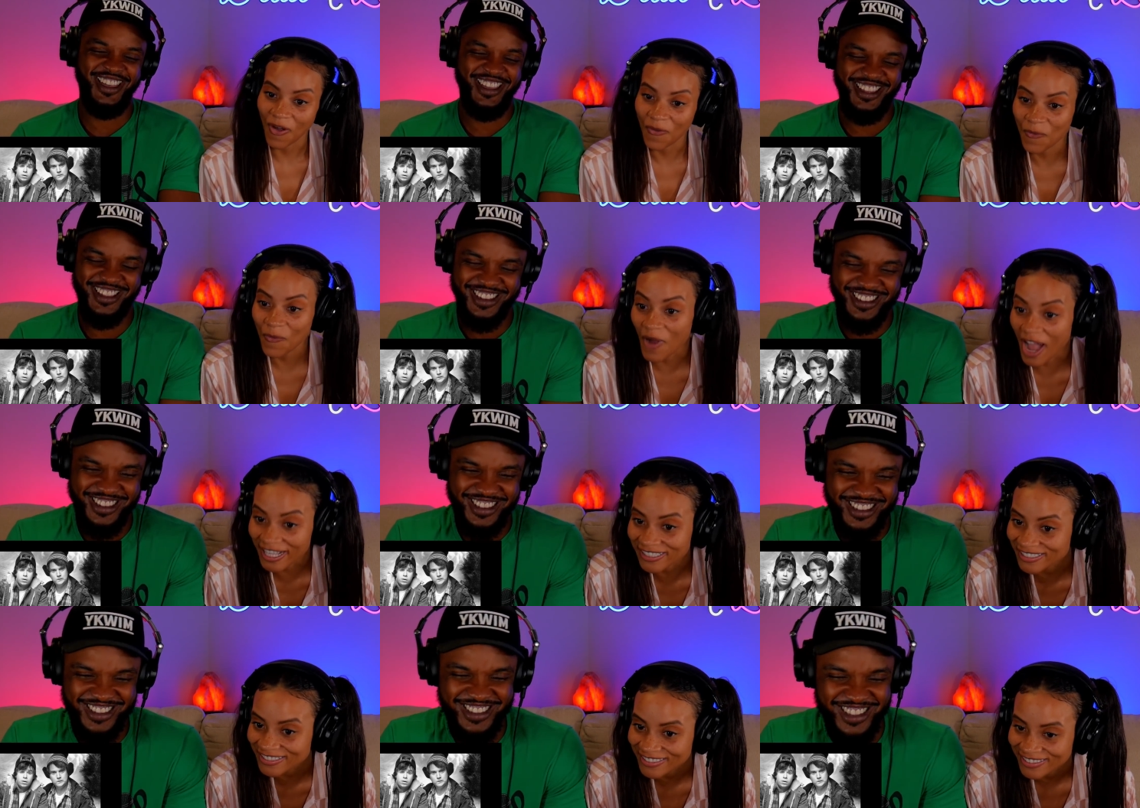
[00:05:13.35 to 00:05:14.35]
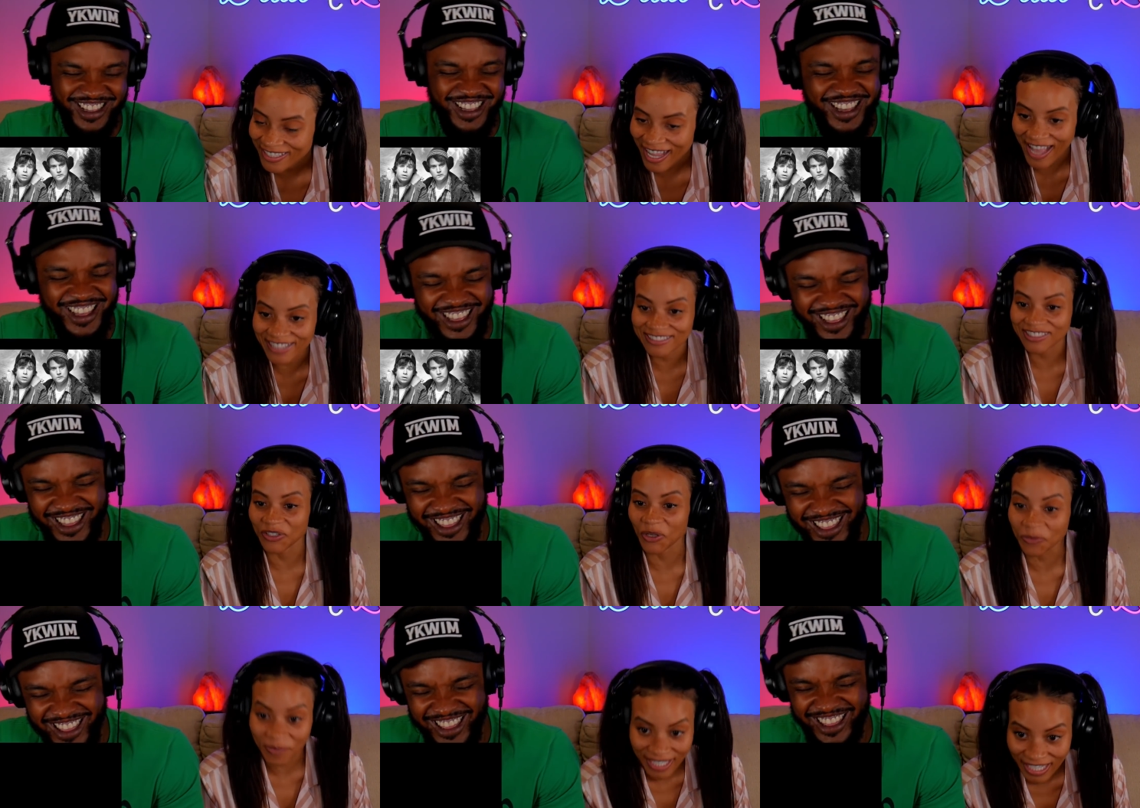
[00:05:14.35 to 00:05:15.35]
Speaker 1: what? Excuse
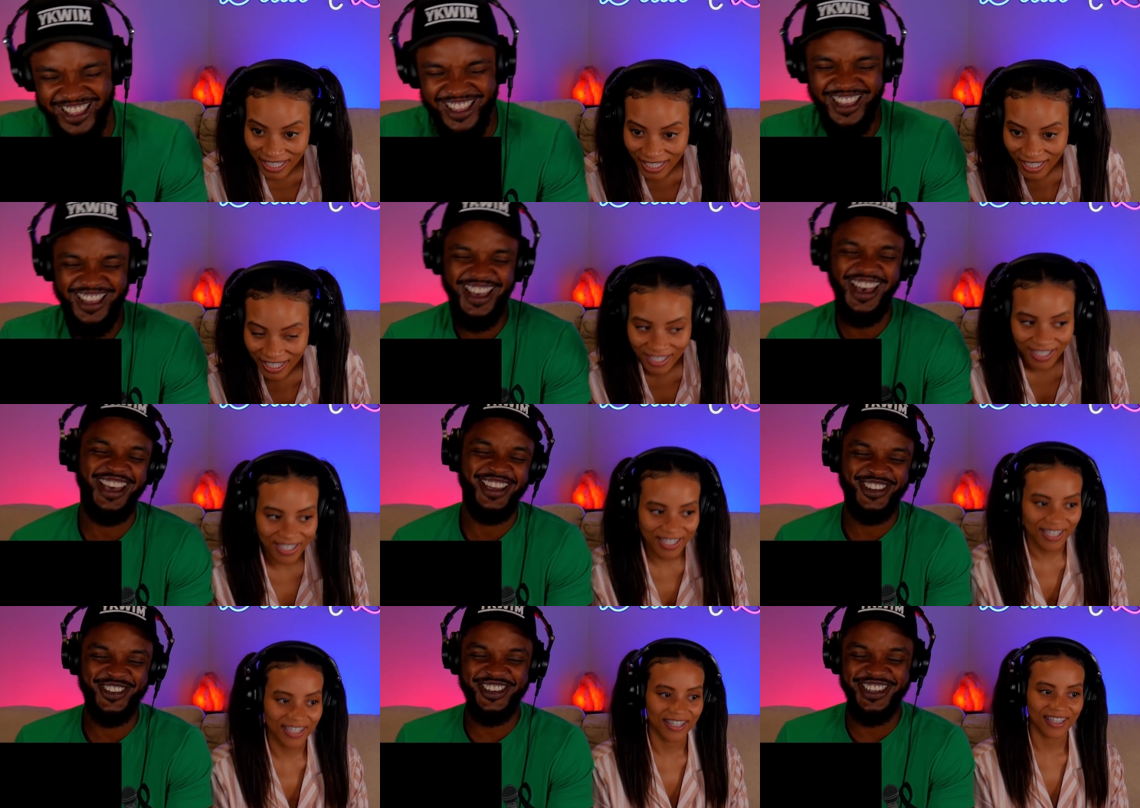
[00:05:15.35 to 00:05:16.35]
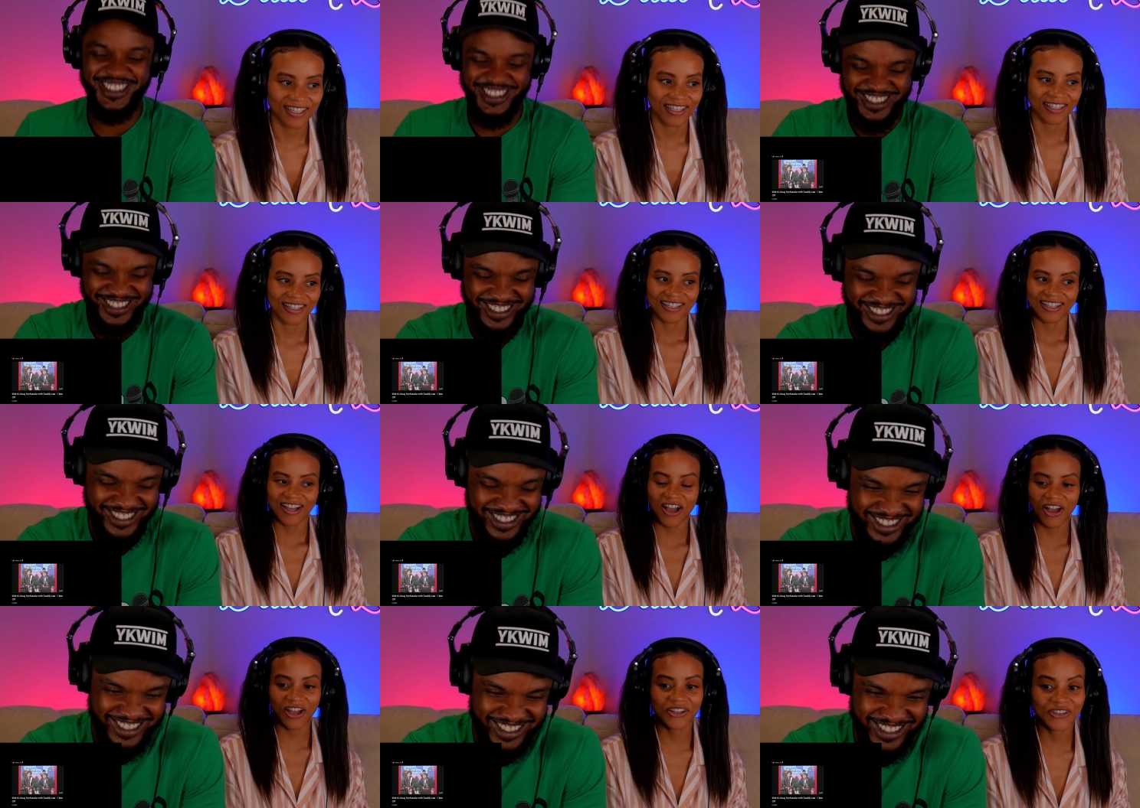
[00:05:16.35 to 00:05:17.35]
me?
Speaker 2: I agree.
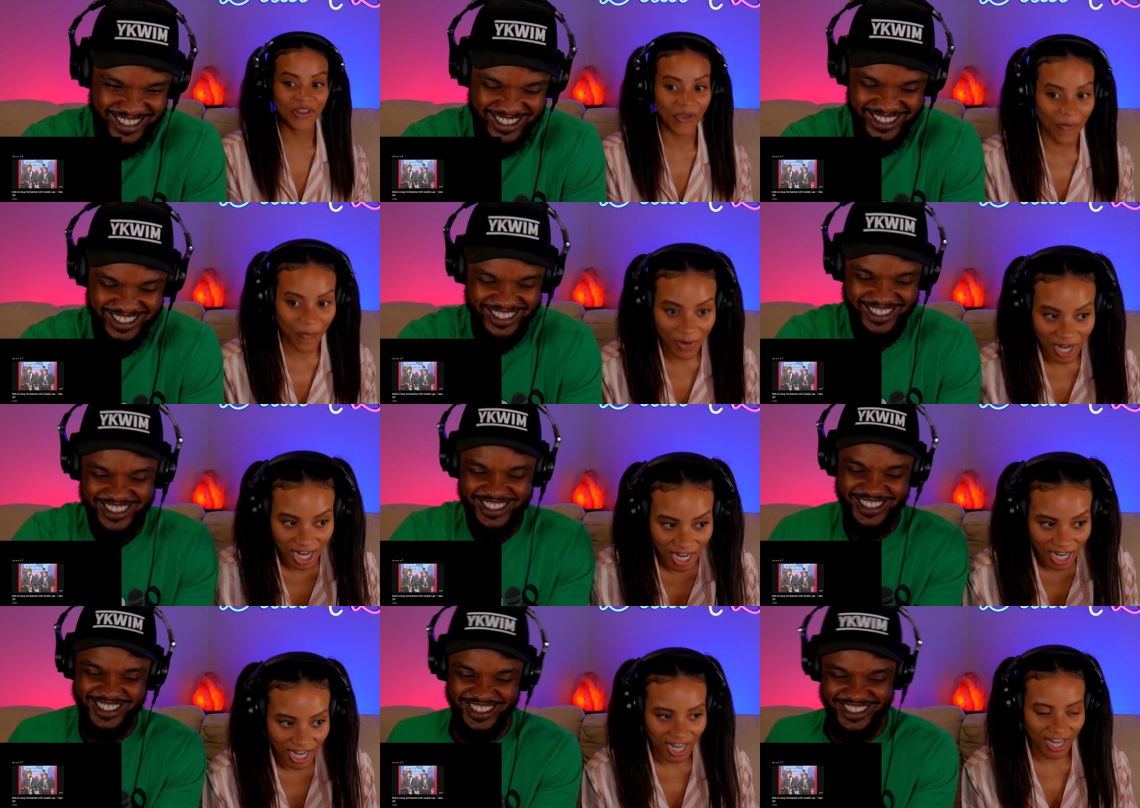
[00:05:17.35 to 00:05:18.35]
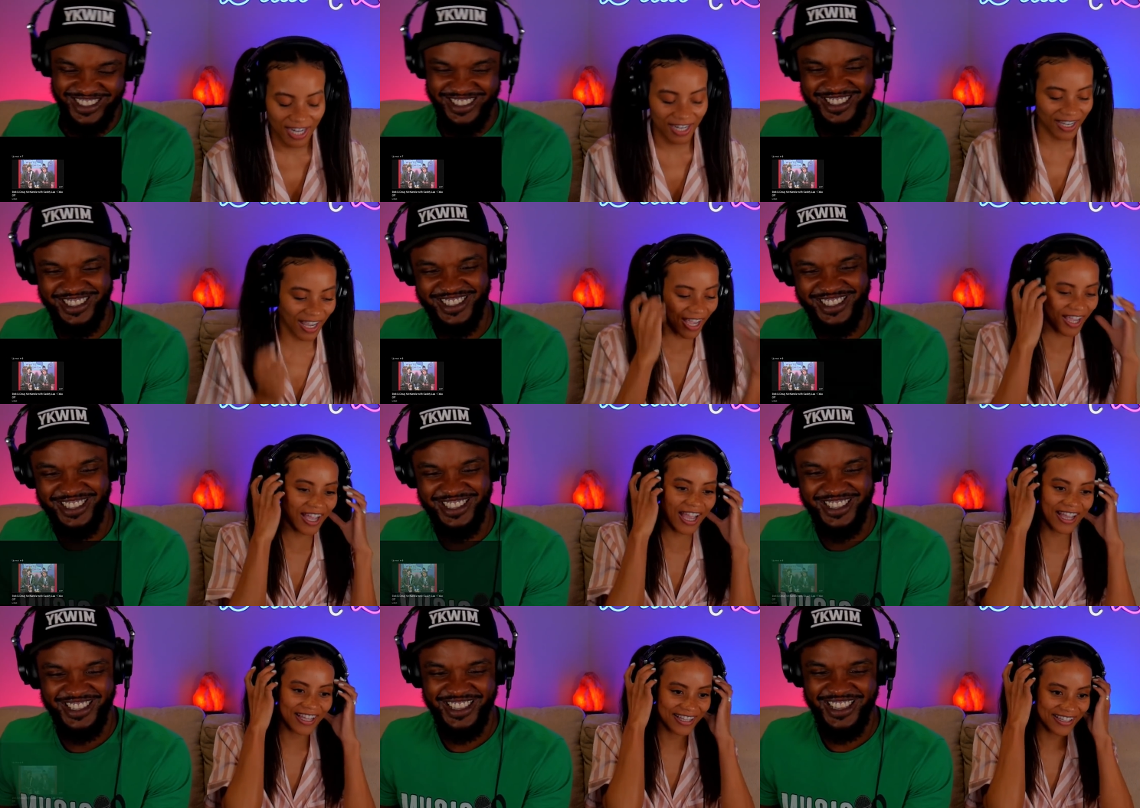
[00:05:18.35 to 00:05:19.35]
Speaker 1: Uh, no.
Speaker 2: I
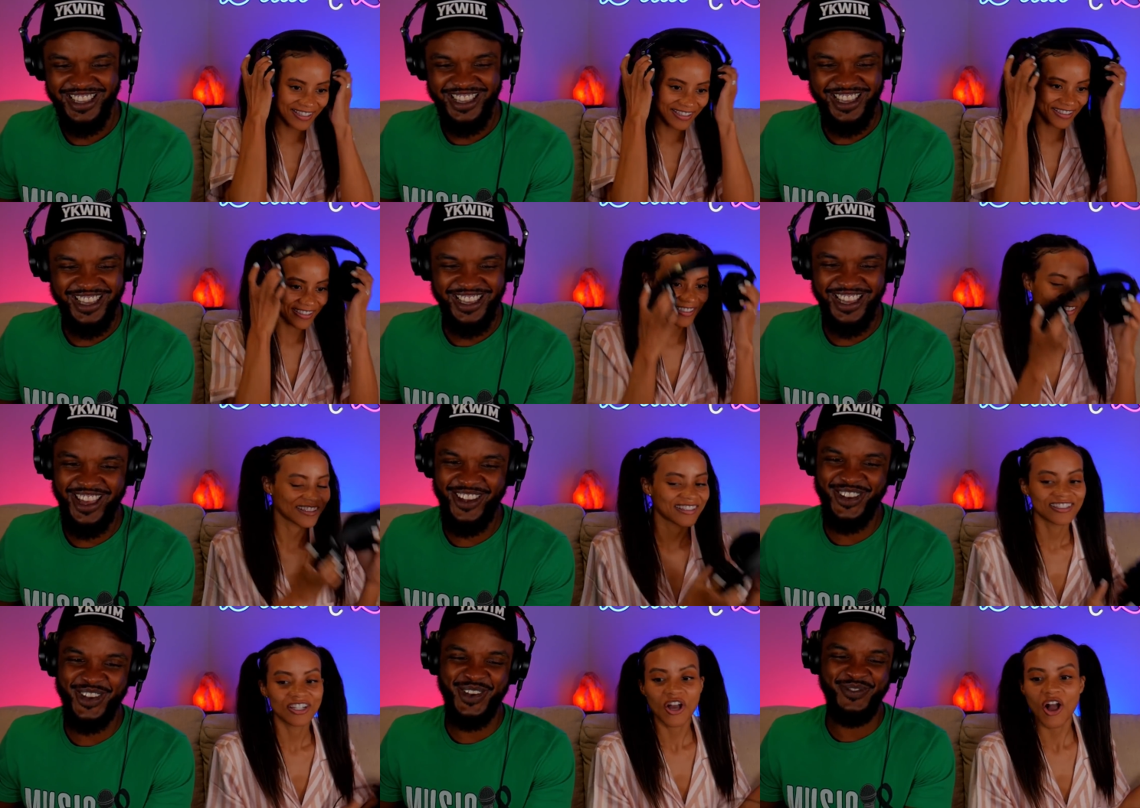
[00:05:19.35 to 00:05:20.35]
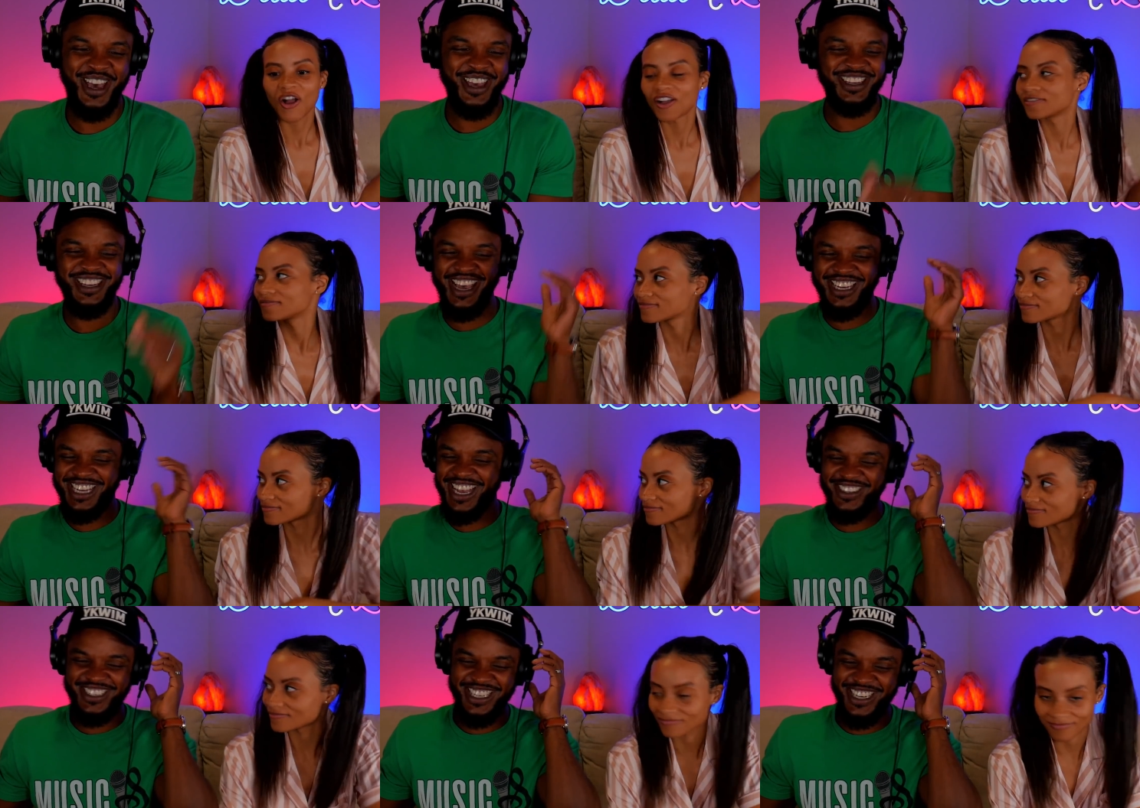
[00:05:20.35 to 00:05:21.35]
don't know. It might notch
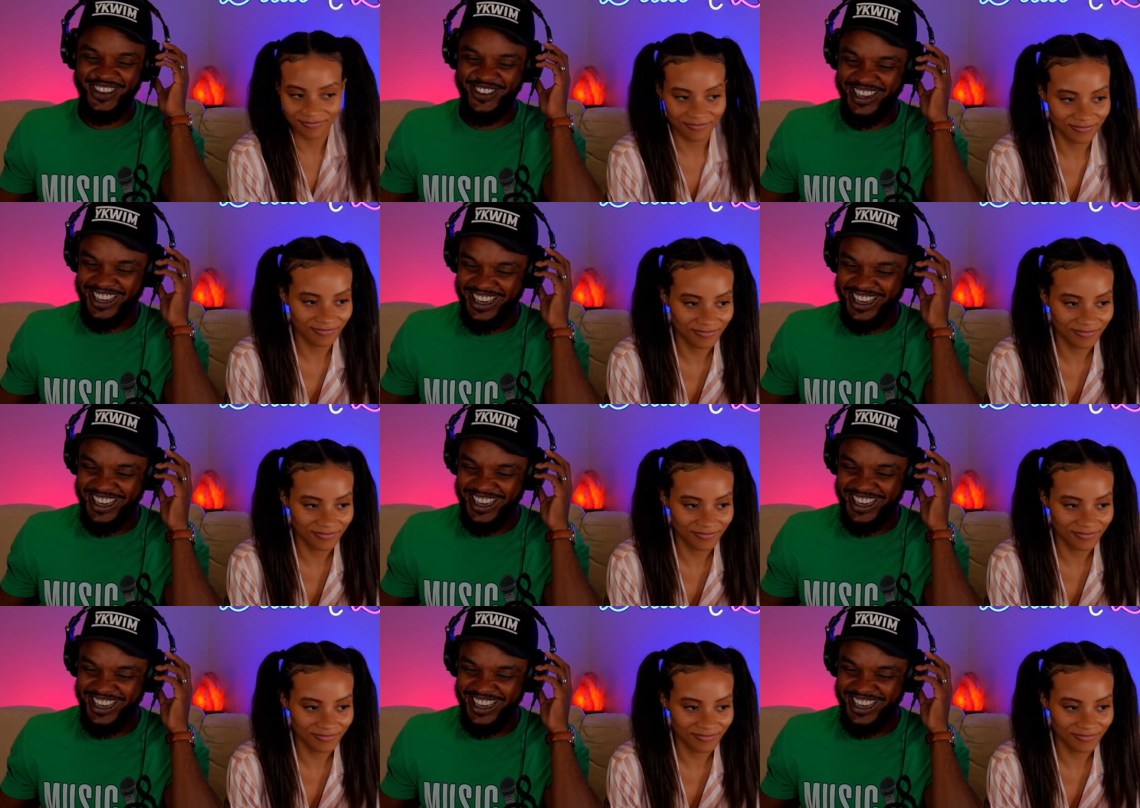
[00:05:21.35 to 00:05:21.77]
out "Stairway to